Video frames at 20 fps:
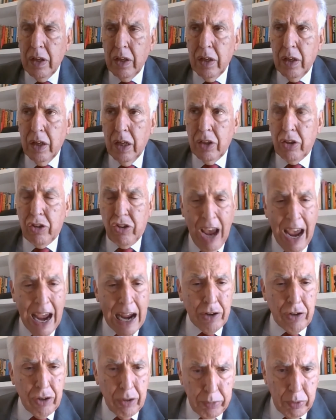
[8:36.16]

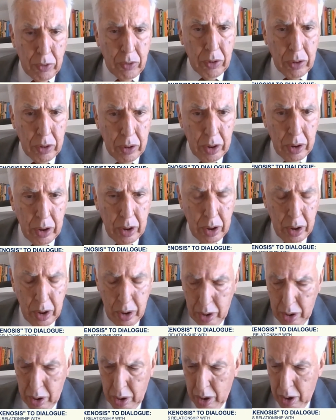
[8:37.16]
charitable
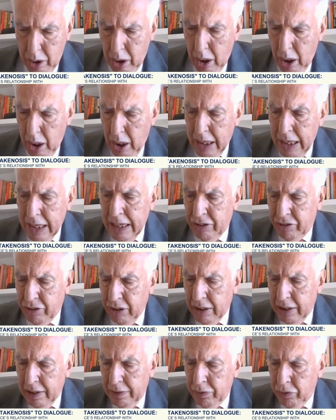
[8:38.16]

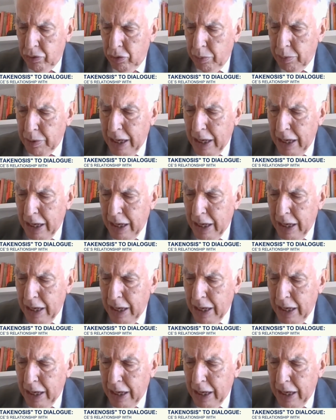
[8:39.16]
initiatives to be